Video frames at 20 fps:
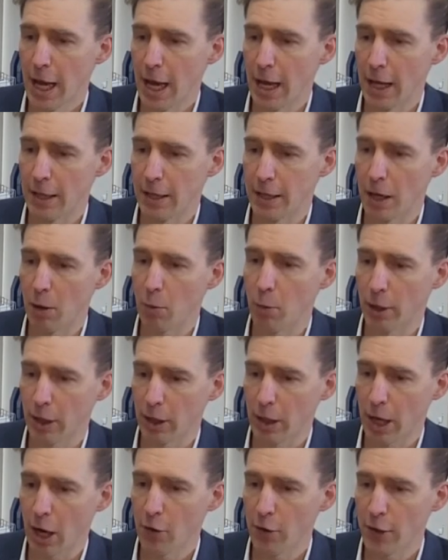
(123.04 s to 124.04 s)
And we're
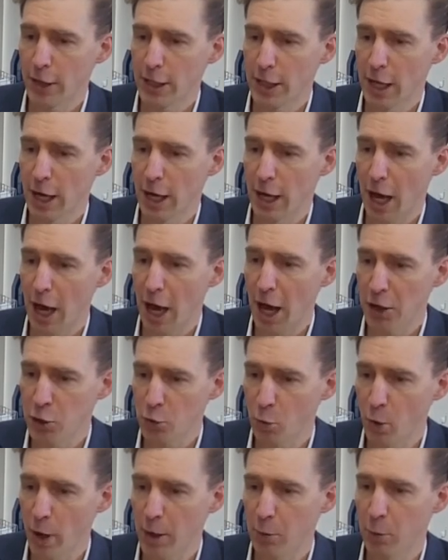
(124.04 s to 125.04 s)
currently
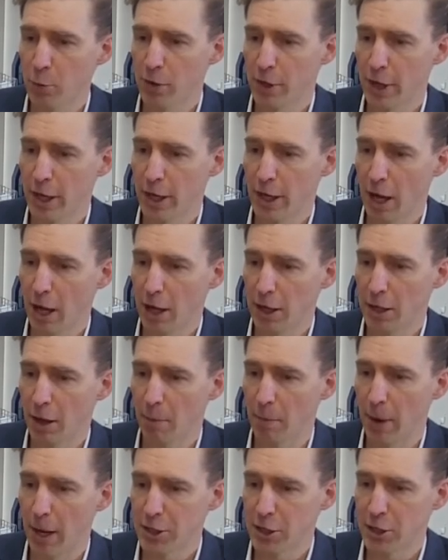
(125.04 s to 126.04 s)
underway with a
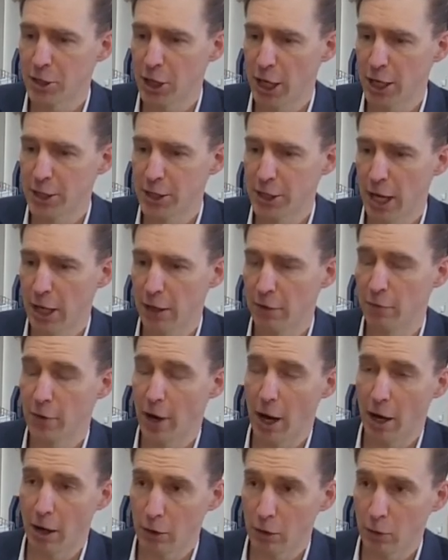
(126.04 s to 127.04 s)
major change out of
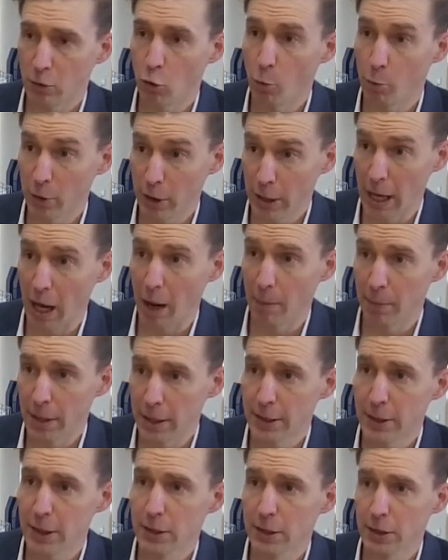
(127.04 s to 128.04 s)
our corporate
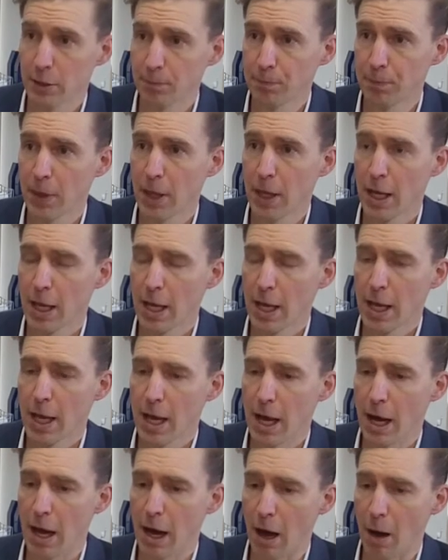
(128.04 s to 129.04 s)
ERP system,
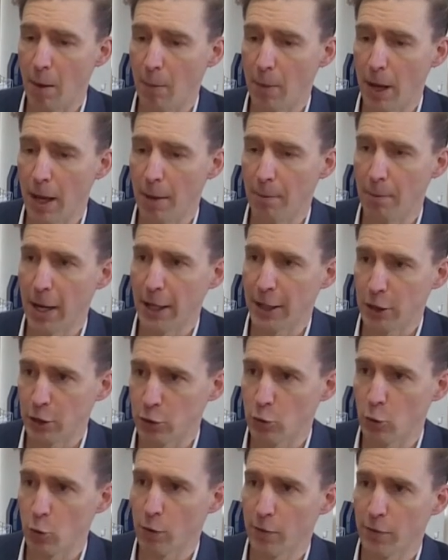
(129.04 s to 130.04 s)
and making
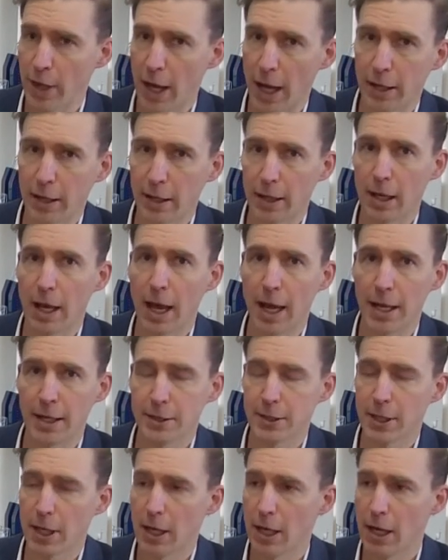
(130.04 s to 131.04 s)
sure that
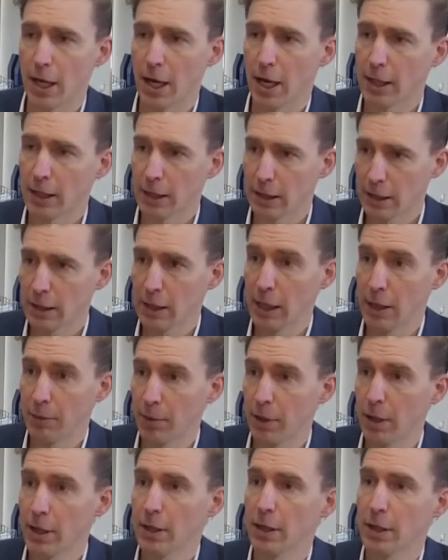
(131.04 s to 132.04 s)
has a clear
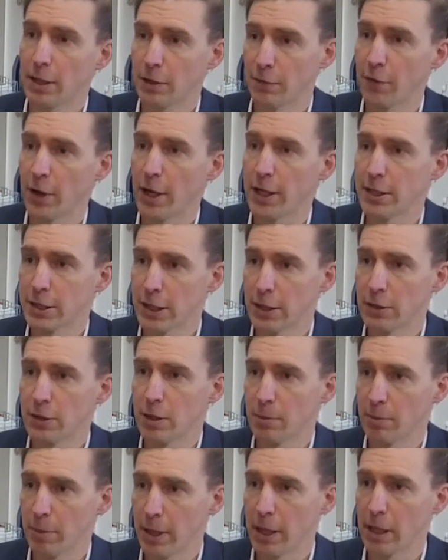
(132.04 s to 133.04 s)
interface into
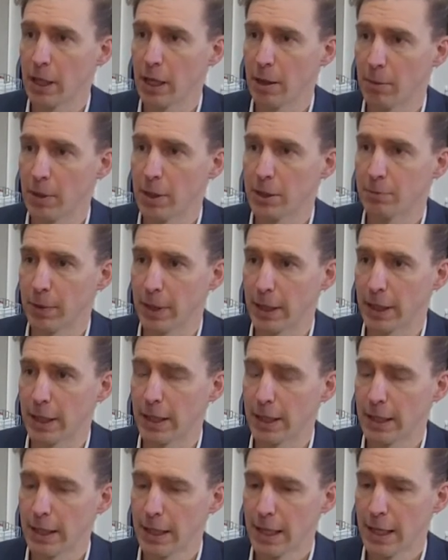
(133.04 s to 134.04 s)
the PLM has been
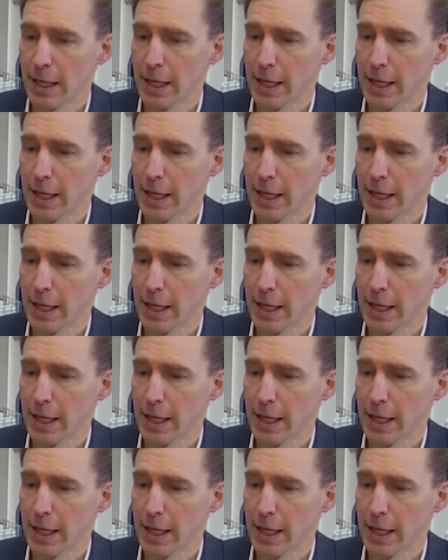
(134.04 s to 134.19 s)
key.